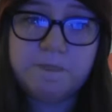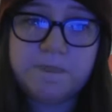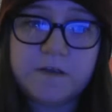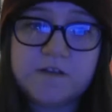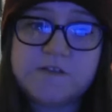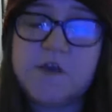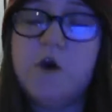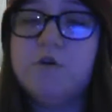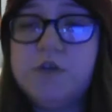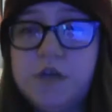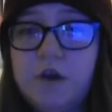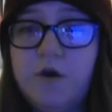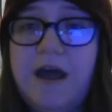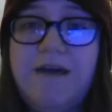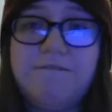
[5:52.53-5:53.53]
So, you
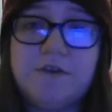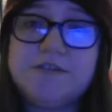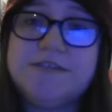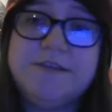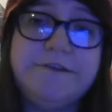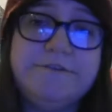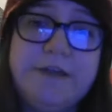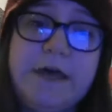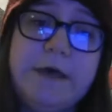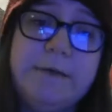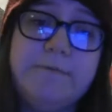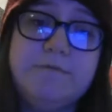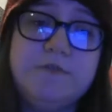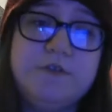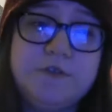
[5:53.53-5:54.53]
know, after seeing them
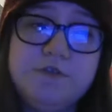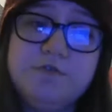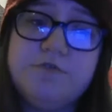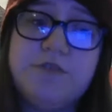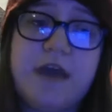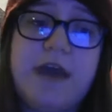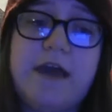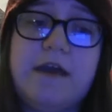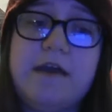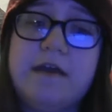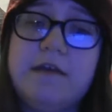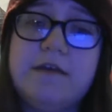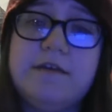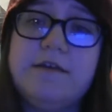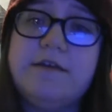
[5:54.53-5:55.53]
do that,
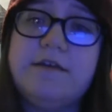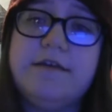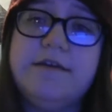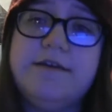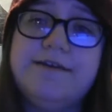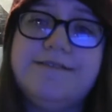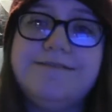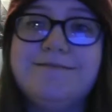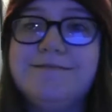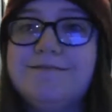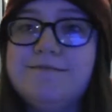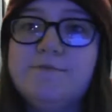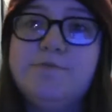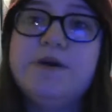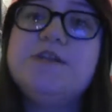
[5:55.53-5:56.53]

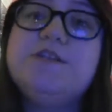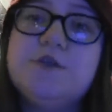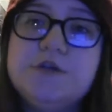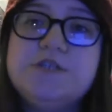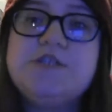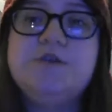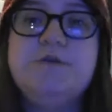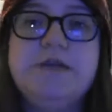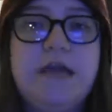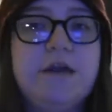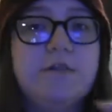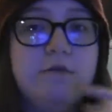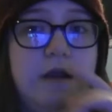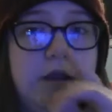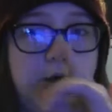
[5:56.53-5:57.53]
put two and two
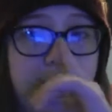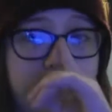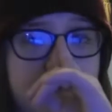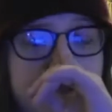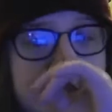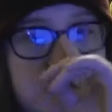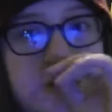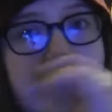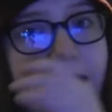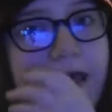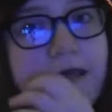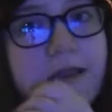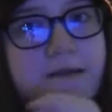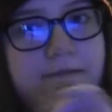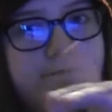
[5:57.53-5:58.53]
together right quick. Just go
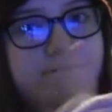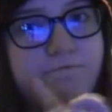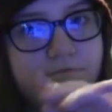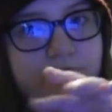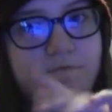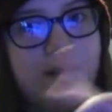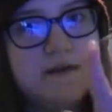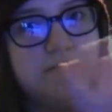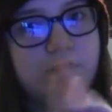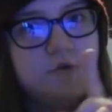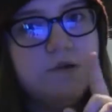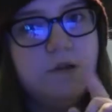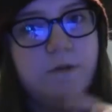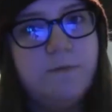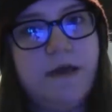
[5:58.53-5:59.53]
ahead and do a
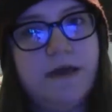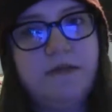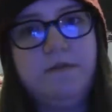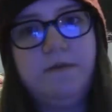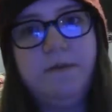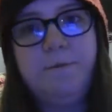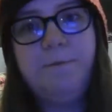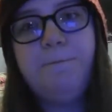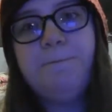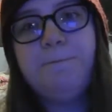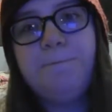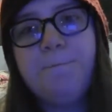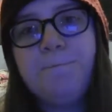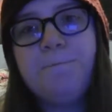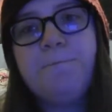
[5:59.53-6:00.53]
little math.
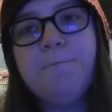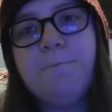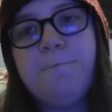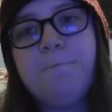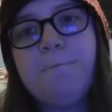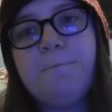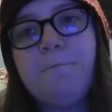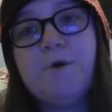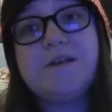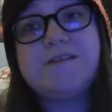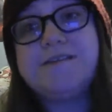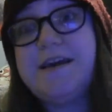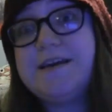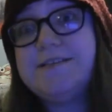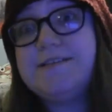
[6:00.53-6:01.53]
What's
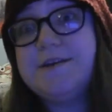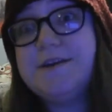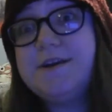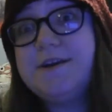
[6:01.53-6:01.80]
the answer?